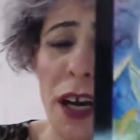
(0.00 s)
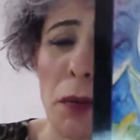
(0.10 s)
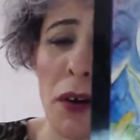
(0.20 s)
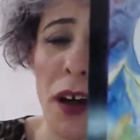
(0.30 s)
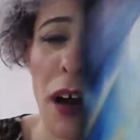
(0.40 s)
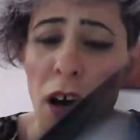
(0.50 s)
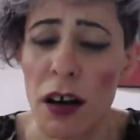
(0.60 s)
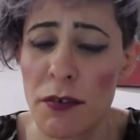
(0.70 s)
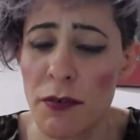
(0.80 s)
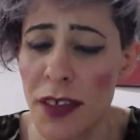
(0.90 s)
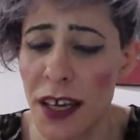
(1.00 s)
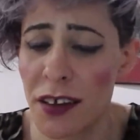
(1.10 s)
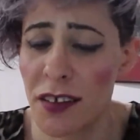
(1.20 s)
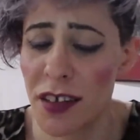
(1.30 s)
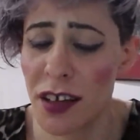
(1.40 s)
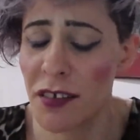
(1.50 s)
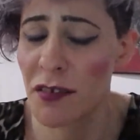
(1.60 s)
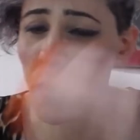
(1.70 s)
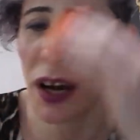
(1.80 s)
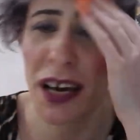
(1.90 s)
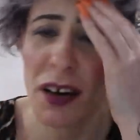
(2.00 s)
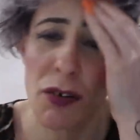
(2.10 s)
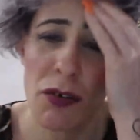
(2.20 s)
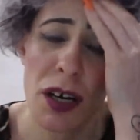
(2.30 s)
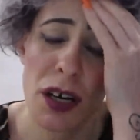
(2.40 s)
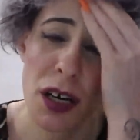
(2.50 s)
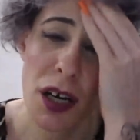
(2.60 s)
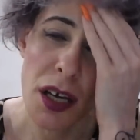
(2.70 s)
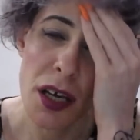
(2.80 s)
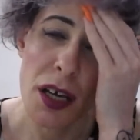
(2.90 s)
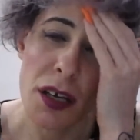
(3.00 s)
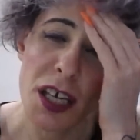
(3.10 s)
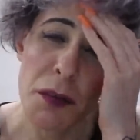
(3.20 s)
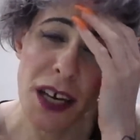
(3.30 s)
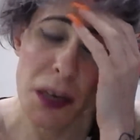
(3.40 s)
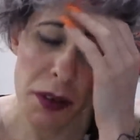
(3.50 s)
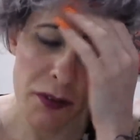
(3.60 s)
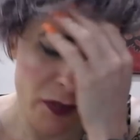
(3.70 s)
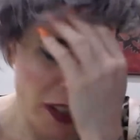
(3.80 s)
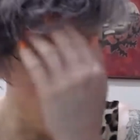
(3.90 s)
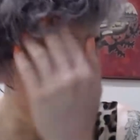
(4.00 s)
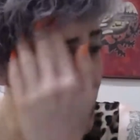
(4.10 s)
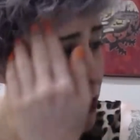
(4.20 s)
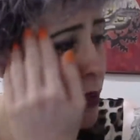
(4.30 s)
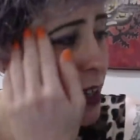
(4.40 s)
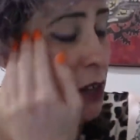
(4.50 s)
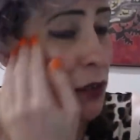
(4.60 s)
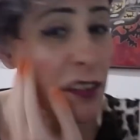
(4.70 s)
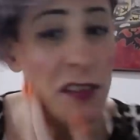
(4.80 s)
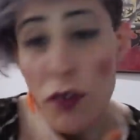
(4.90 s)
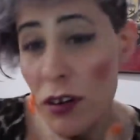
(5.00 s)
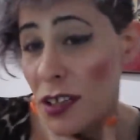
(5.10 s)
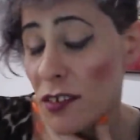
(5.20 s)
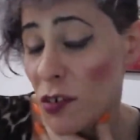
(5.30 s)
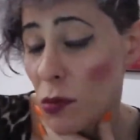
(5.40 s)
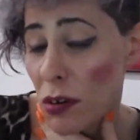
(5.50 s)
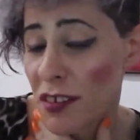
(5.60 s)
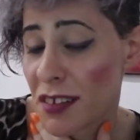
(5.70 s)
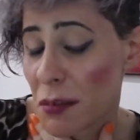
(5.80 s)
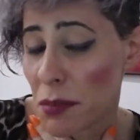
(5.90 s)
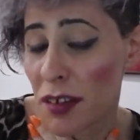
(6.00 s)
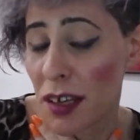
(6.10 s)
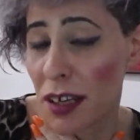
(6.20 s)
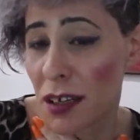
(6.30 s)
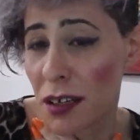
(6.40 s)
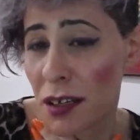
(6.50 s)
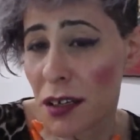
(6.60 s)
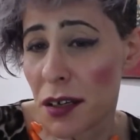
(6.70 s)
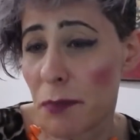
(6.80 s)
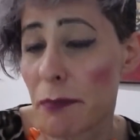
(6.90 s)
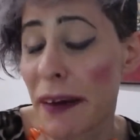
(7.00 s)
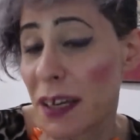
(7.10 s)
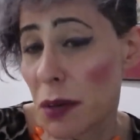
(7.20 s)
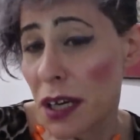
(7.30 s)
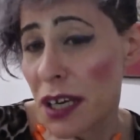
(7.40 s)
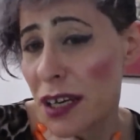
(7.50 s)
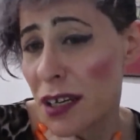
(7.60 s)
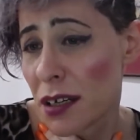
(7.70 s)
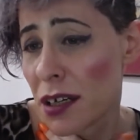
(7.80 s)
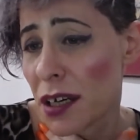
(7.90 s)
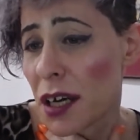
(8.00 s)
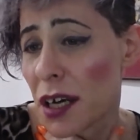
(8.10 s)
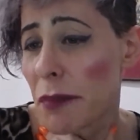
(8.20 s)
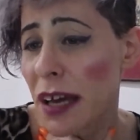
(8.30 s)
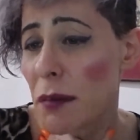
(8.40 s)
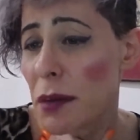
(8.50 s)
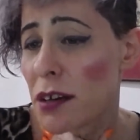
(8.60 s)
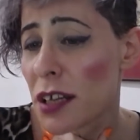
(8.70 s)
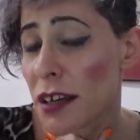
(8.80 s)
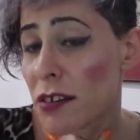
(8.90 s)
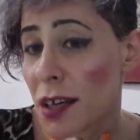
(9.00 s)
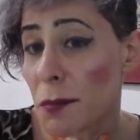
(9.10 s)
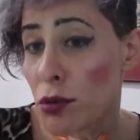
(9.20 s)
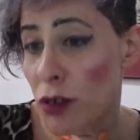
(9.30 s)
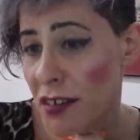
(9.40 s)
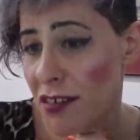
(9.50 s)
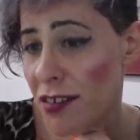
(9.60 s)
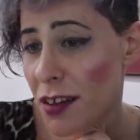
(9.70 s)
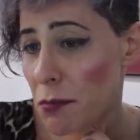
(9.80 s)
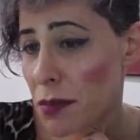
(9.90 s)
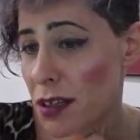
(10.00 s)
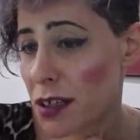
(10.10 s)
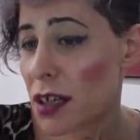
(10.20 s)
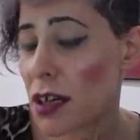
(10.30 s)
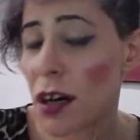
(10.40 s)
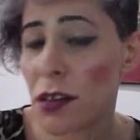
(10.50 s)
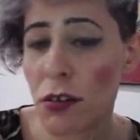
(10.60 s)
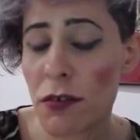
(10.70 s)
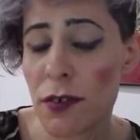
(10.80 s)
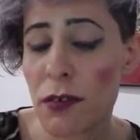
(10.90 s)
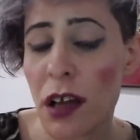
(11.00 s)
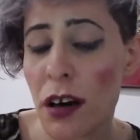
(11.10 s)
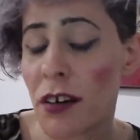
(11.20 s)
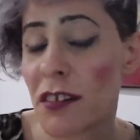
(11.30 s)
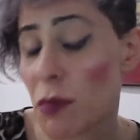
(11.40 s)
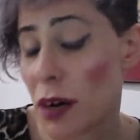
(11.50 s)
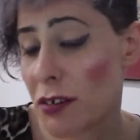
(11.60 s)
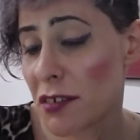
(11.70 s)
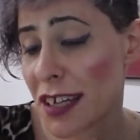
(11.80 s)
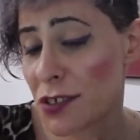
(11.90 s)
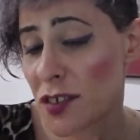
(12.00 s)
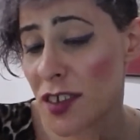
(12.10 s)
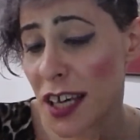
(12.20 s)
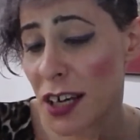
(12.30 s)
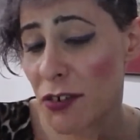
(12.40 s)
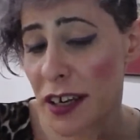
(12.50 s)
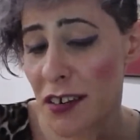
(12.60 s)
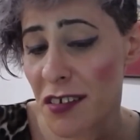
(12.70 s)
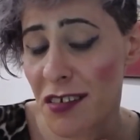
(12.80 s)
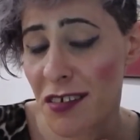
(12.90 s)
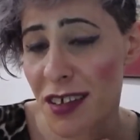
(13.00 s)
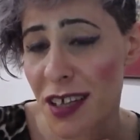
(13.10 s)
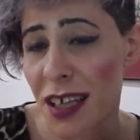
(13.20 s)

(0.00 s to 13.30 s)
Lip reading: up at the heart of things as well, you may be feeling really, really strongly towards somebody. Maybe you're looking to impress them an awful lot as well, Sagittarius.